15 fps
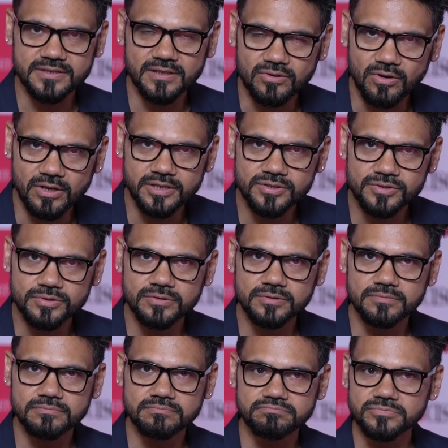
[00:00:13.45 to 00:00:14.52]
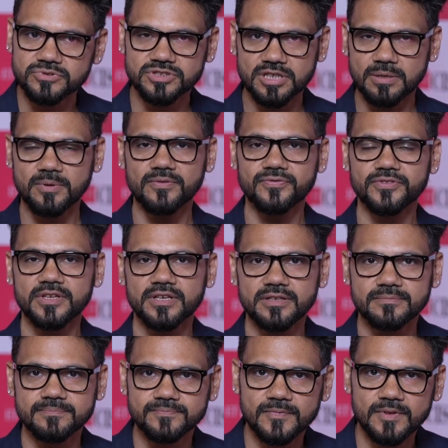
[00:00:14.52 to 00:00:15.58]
according to some of the